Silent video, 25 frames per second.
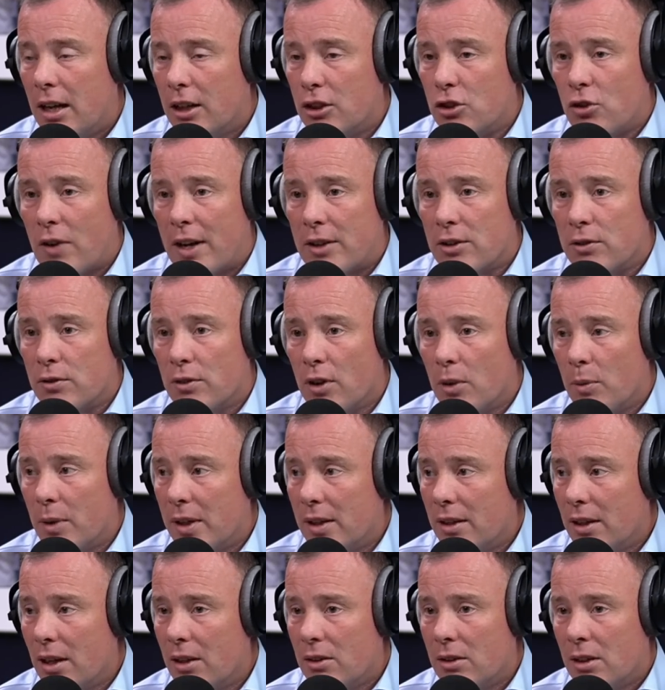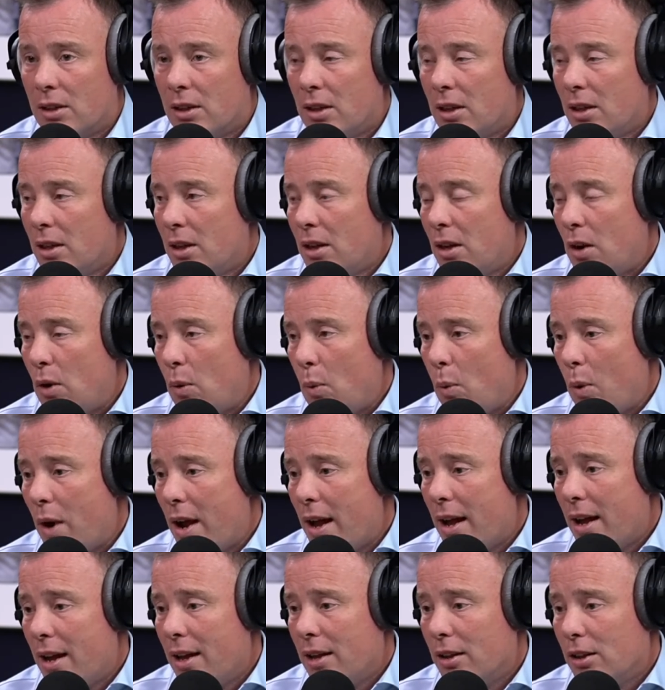transfer window
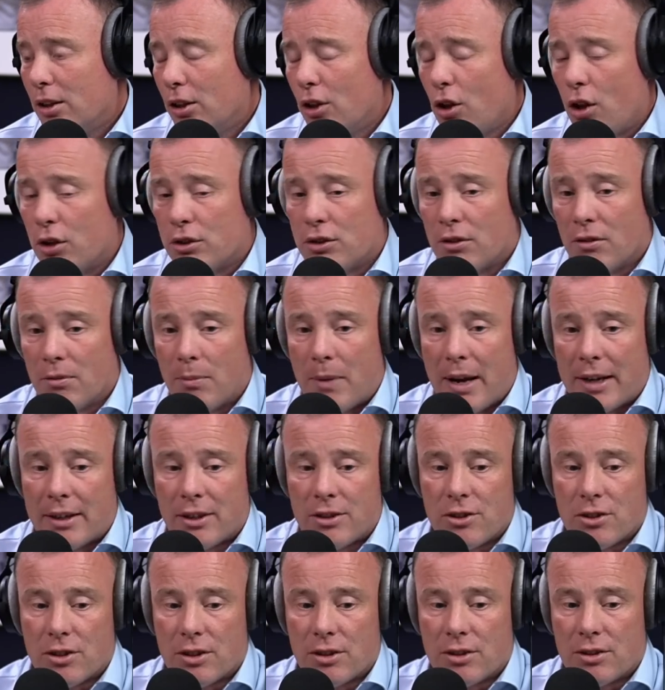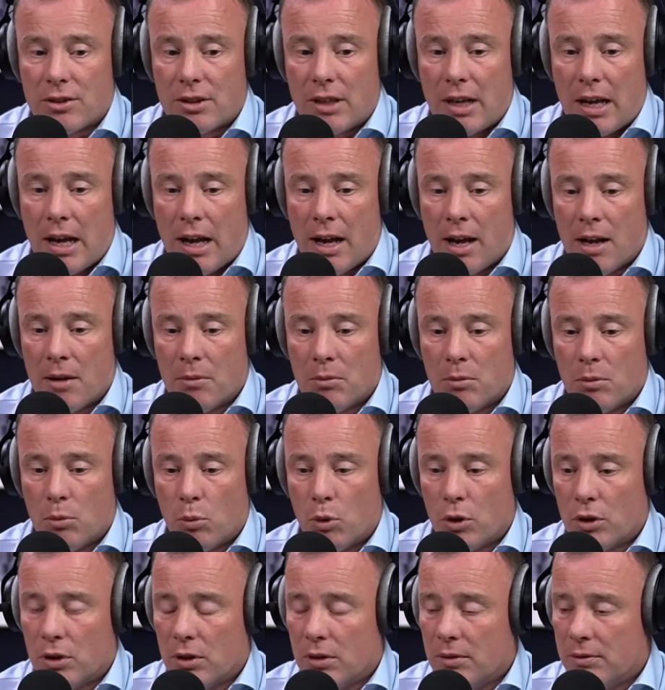where lots of managers
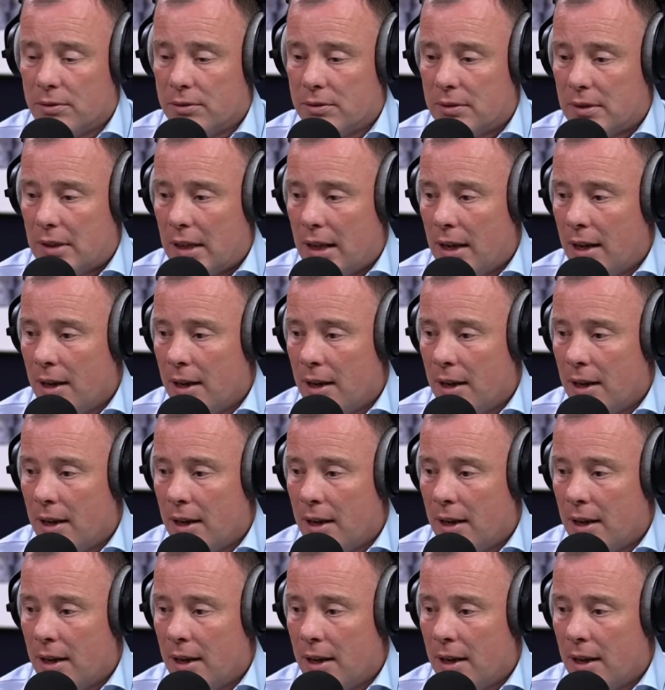would have